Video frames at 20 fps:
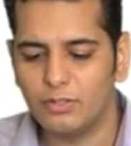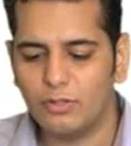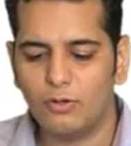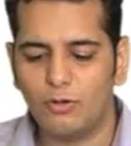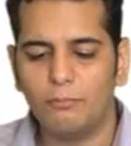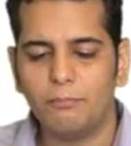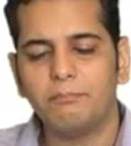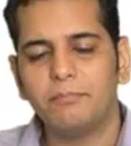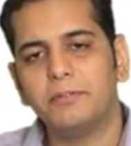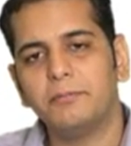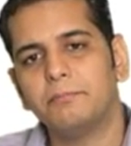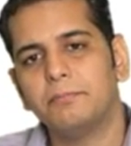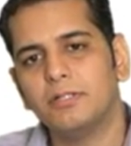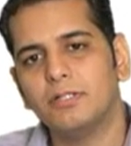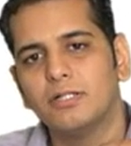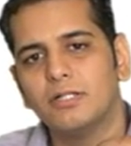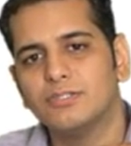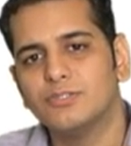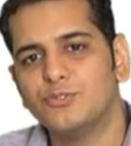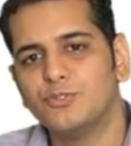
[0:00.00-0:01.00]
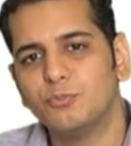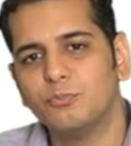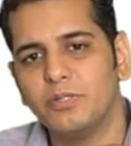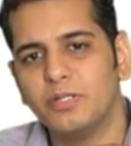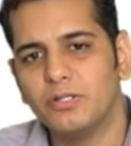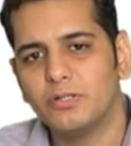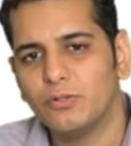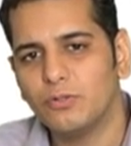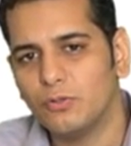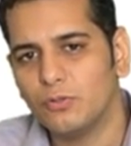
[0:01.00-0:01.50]
or people
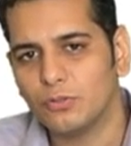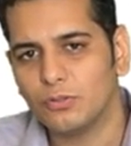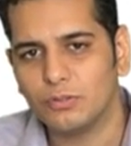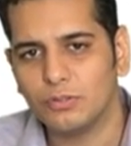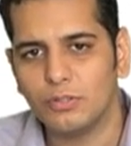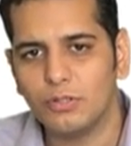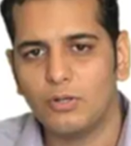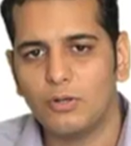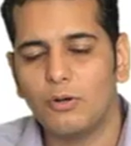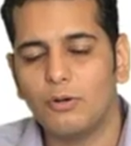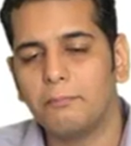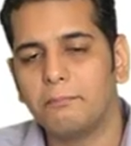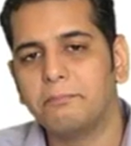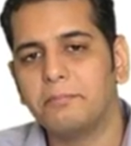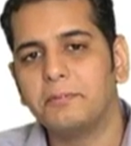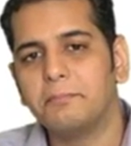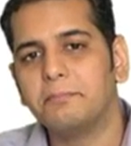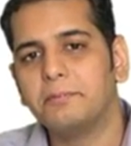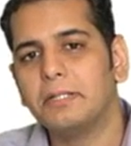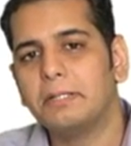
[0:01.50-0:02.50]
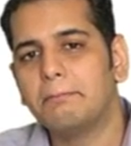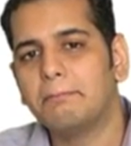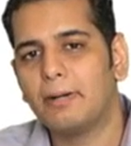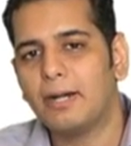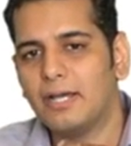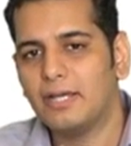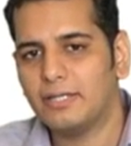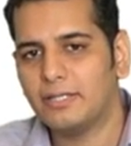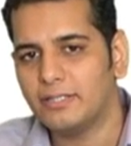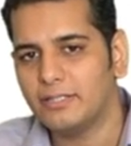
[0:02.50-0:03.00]
consuming Coke, or people
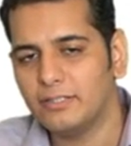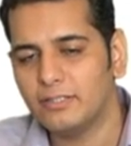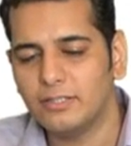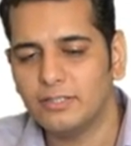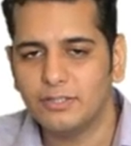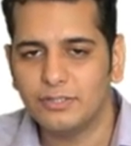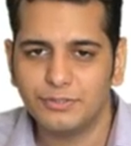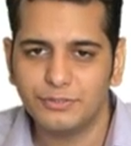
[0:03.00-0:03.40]
buying